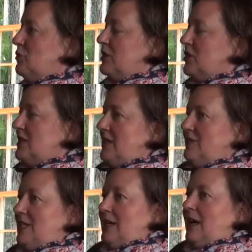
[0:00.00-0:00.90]
which
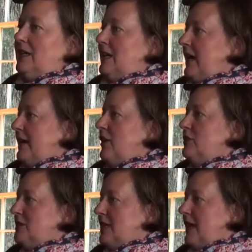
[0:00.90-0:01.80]
Steve Dion and I
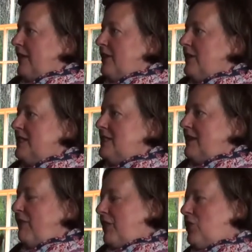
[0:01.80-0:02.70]
own together, is
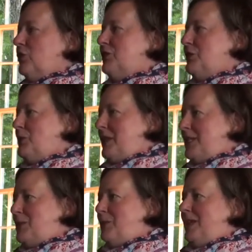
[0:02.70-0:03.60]
difficult to
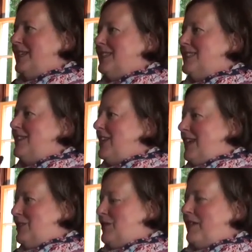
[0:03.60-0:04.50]
reach because you
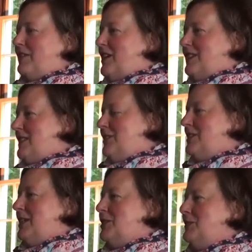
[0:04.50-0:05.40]
can't drive across the
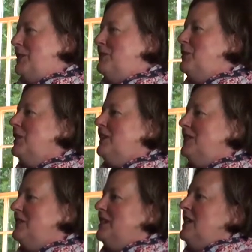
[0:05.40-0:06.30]
intersection with a
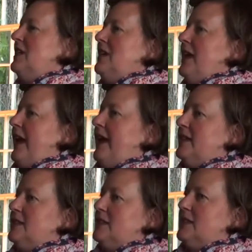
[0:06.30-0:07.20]
forklift.
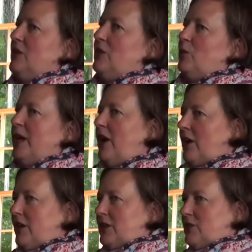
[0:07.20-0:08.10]
And so we
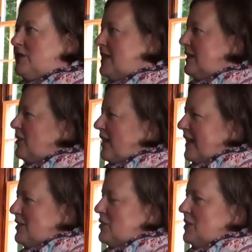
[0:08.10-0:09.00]
are using the
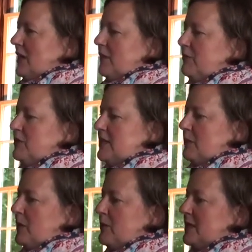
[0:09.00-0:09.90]
Grange um, for
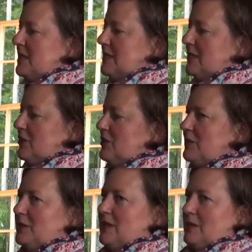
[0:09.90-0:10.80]
some purposes that are
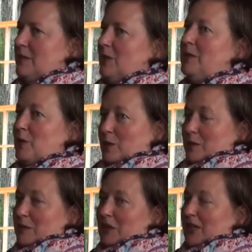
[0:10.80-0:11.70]
useful to the mill, but it
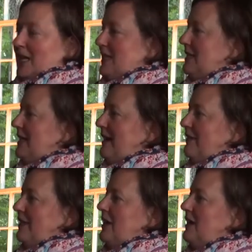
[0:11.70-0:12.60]
would be really handy to
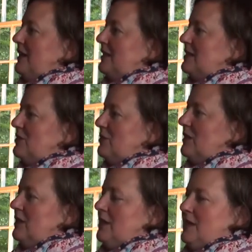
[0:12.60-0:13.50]
have the lot next
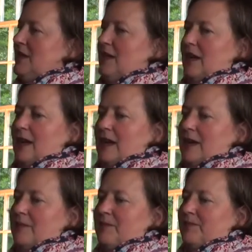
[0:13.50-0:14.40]
door.
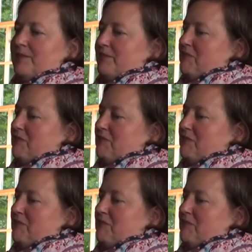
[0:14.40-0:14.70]
Um,